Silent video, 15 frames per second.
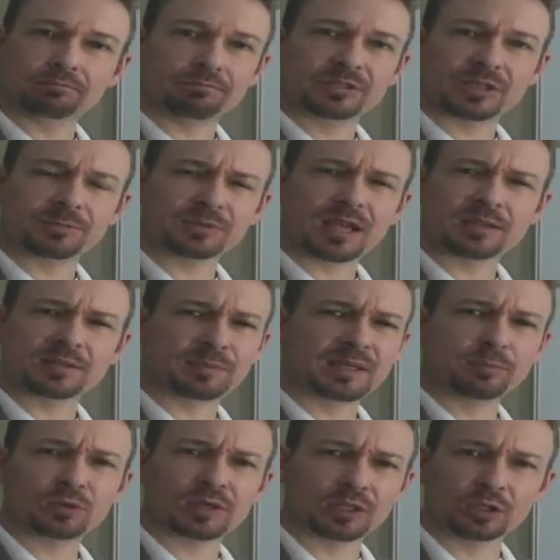sometimes
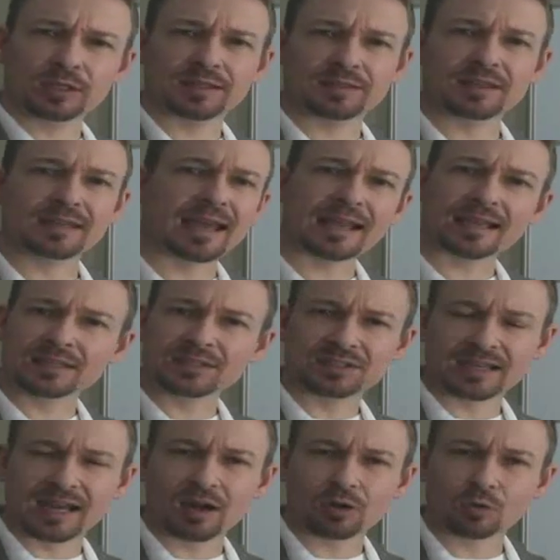people can look at the neck and
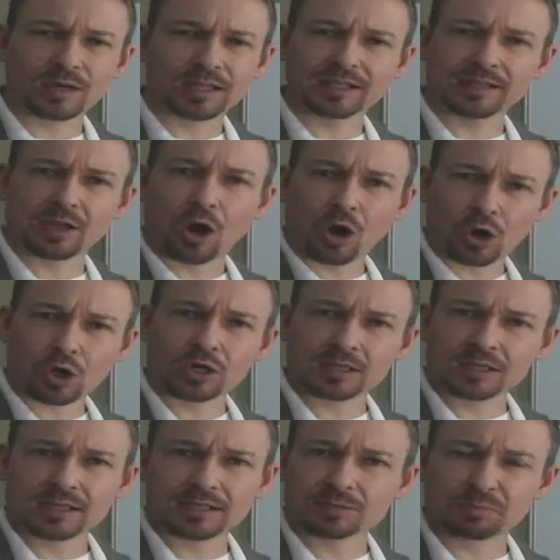see how quickly the heart
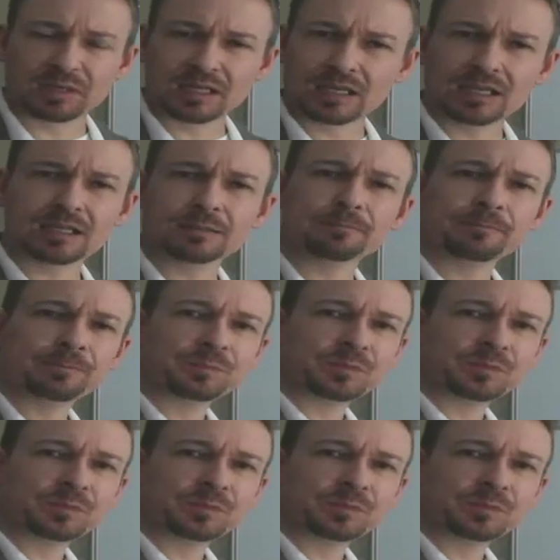is beating.